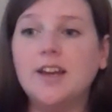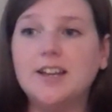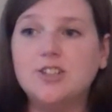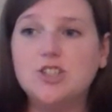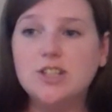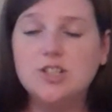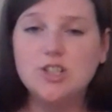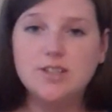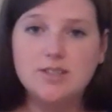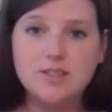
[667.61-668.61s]
And she
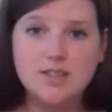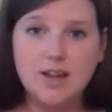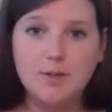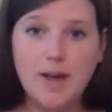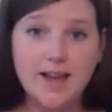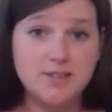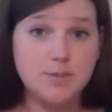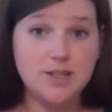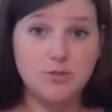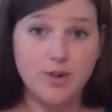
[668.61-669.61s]
just asked
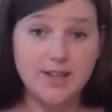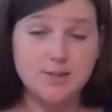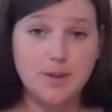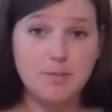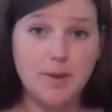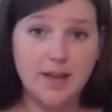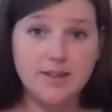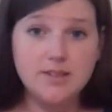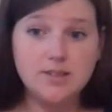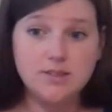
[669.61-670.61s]
me to raise my
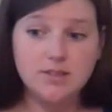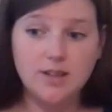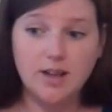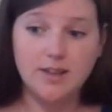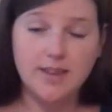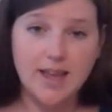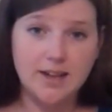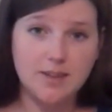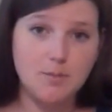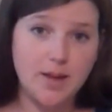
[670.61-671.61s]
bed, the
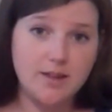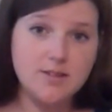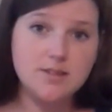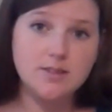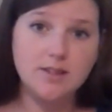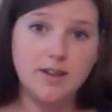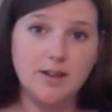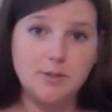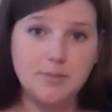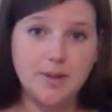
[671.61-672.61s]
head of the bed,
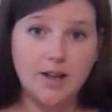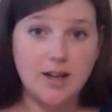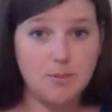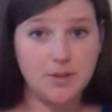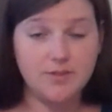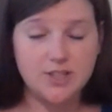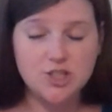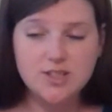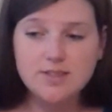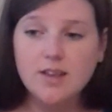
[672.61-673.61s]
a couple of
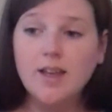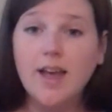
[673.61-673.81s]
inches.